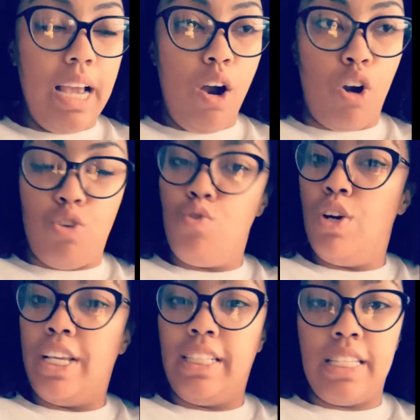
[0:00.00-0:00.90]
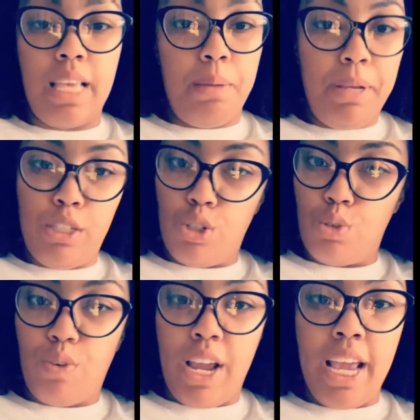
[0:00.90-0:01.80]
are you going to get the same interest
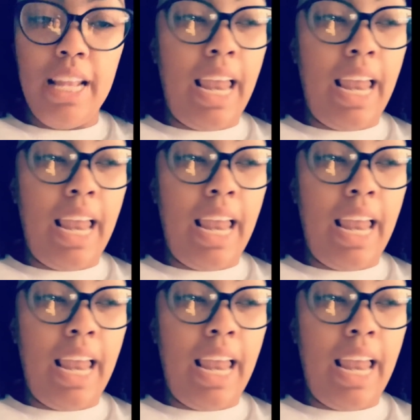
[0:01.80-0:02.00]
rate?